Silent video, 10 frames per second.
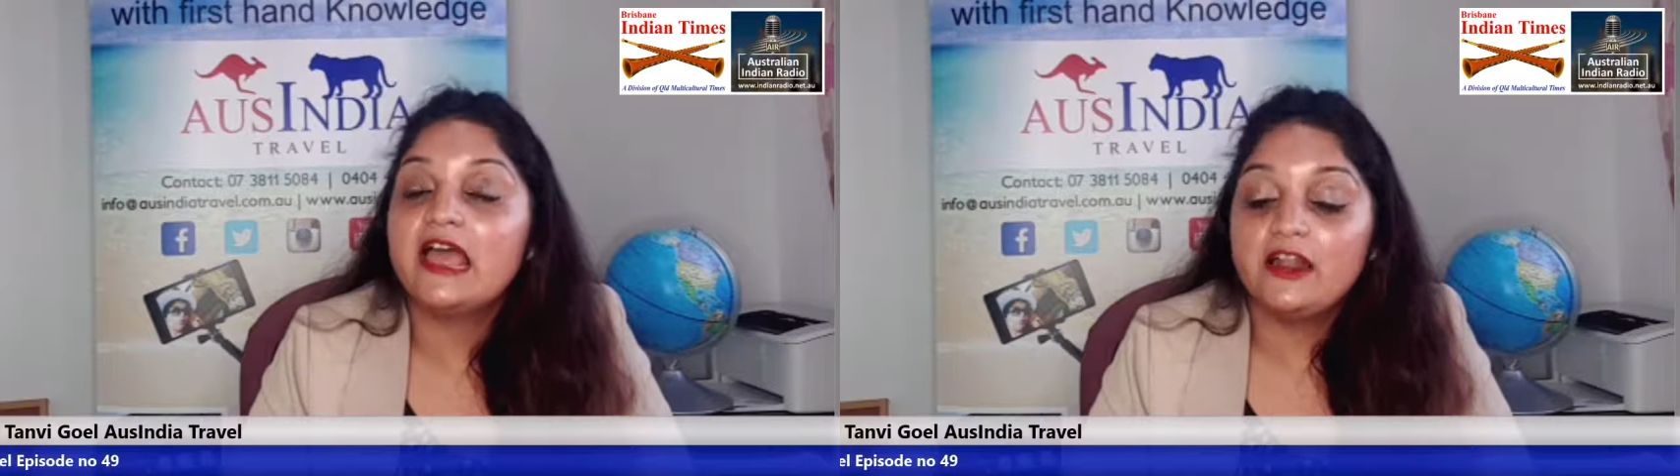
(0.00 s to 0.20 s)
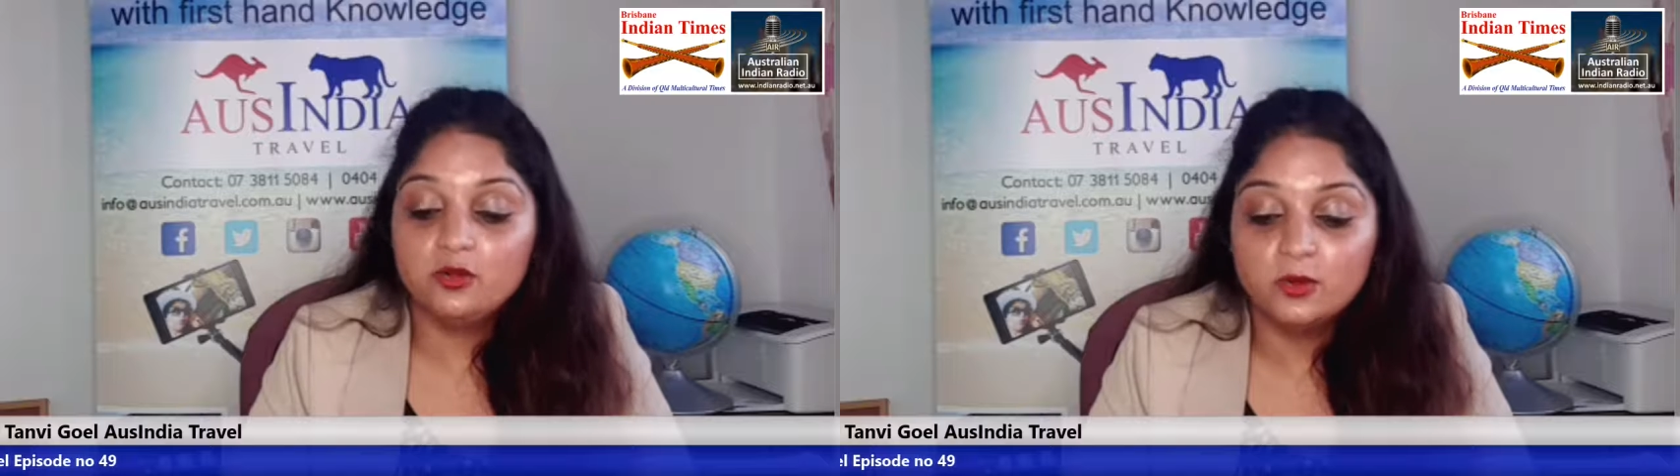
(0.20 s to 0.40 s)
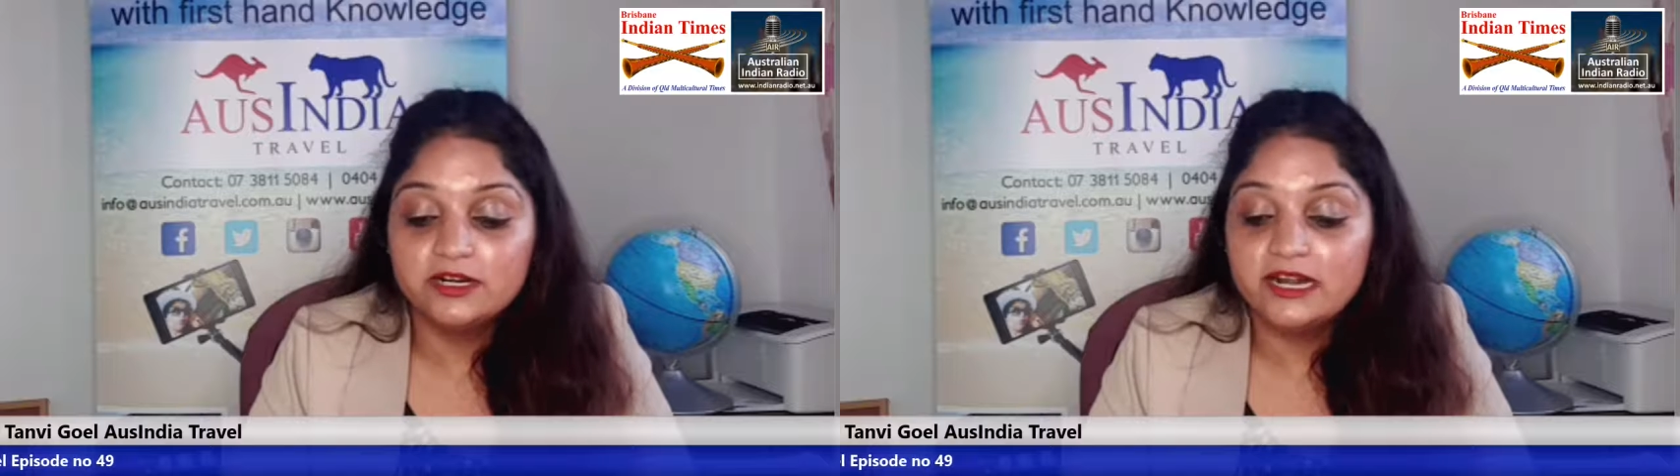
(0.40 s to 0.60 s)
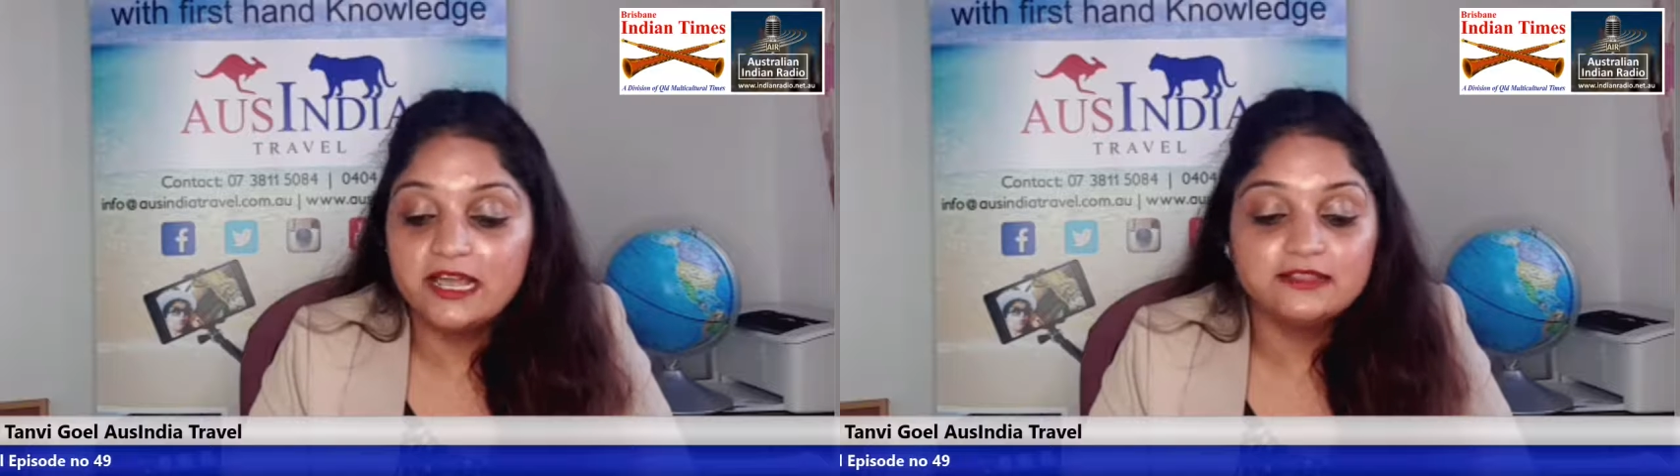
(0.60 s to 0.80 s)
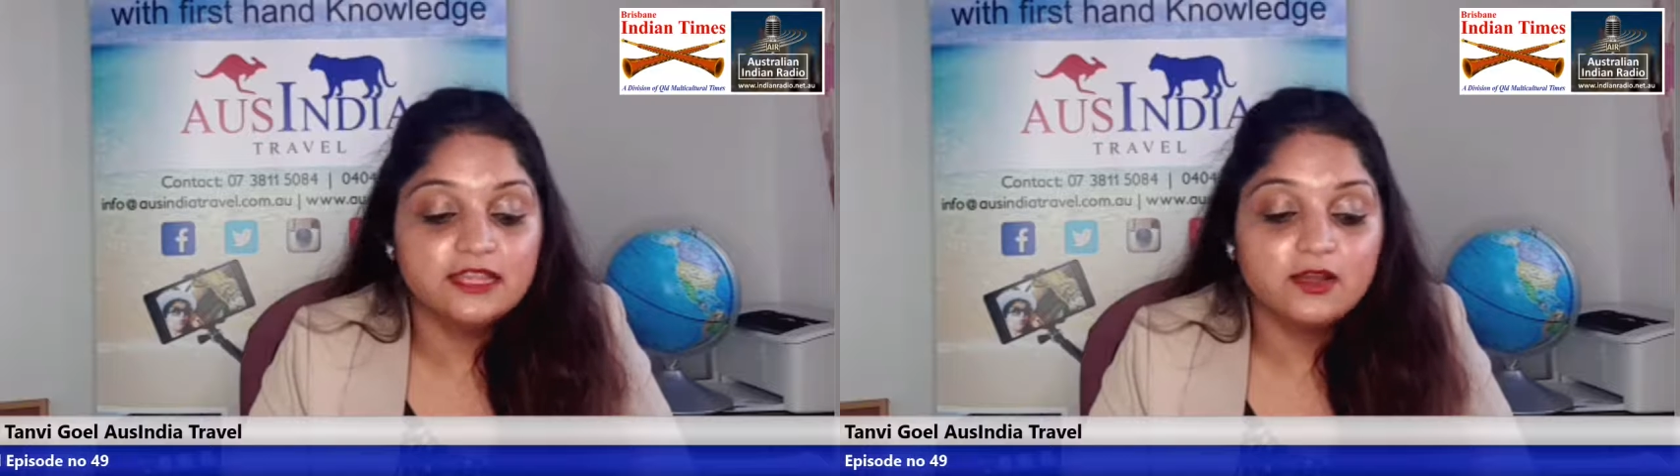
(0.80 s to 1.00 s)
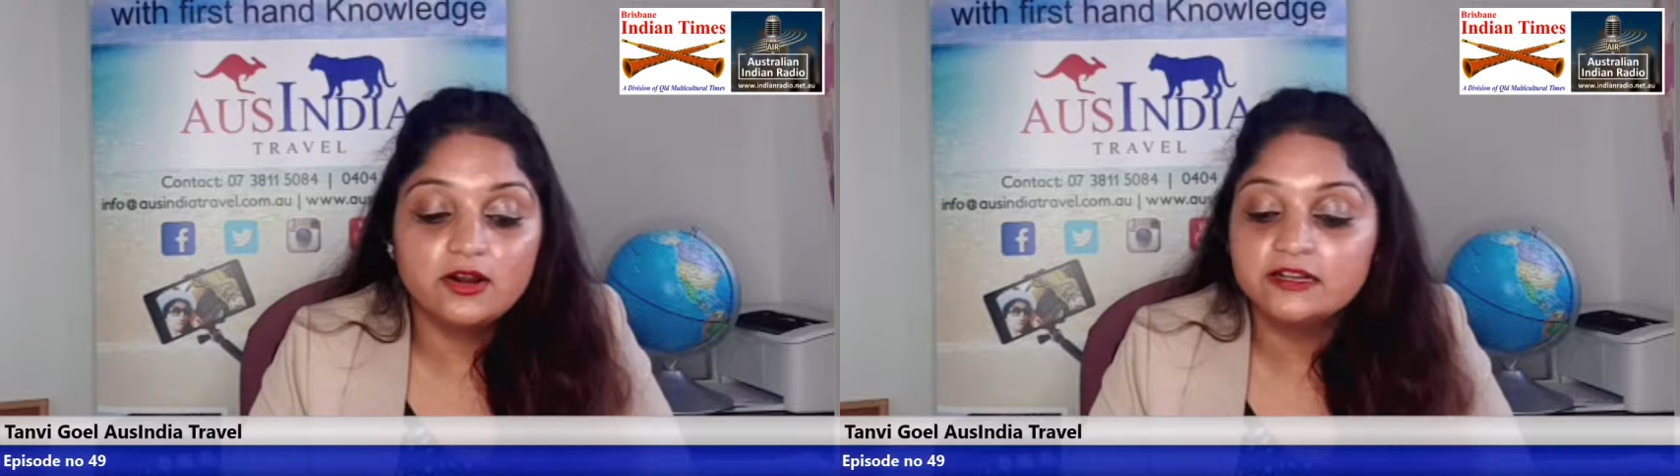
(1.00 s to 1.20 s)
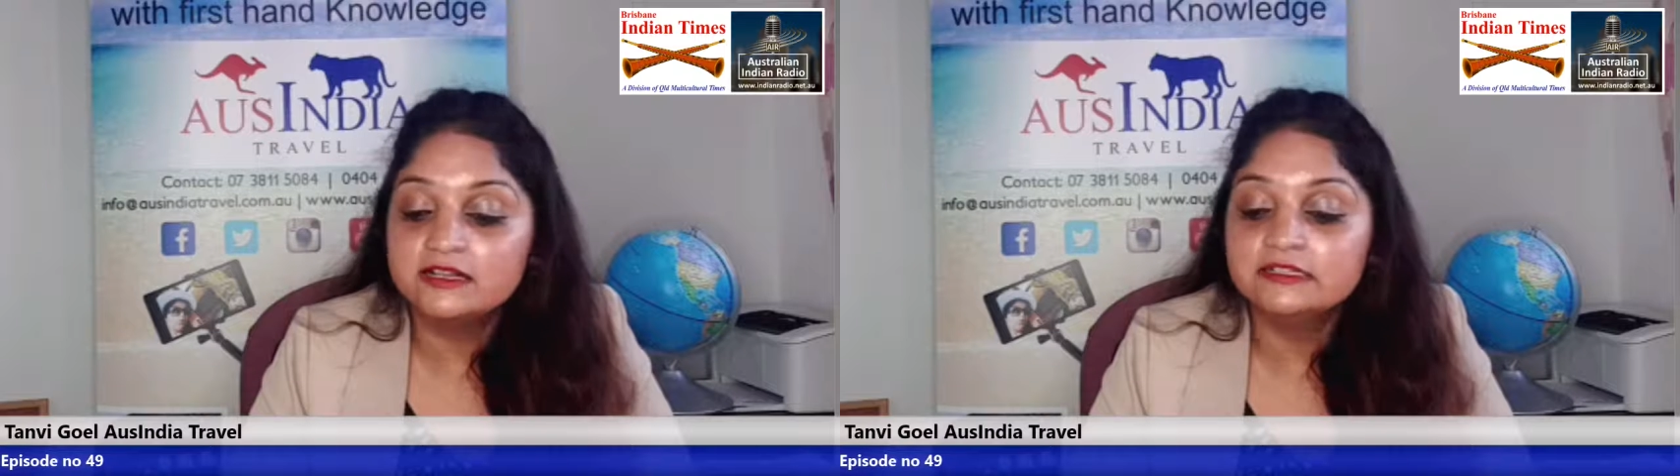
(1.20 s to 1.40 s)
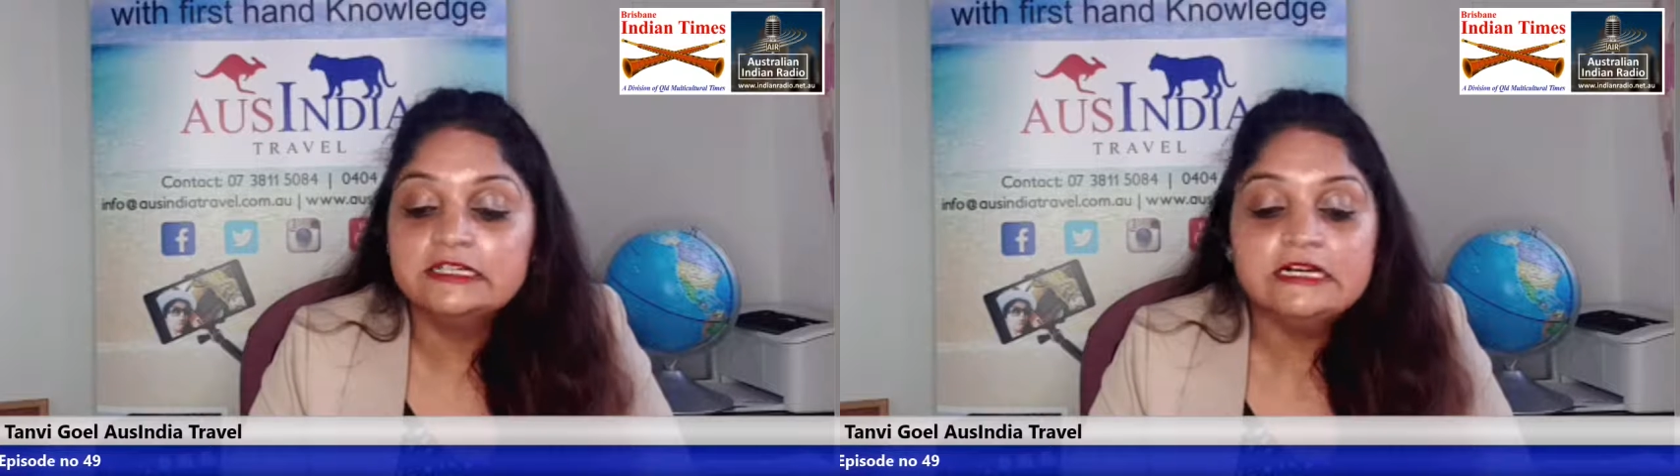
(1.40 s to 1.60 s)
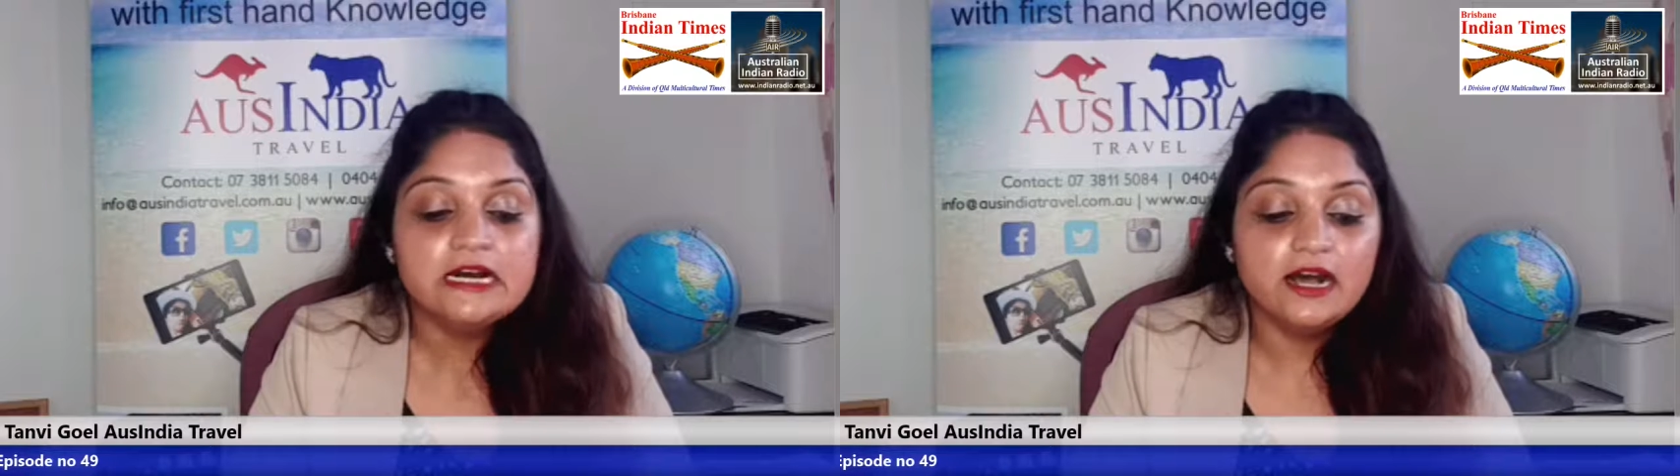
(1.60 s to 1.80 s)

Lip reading: with Hello World, and they got the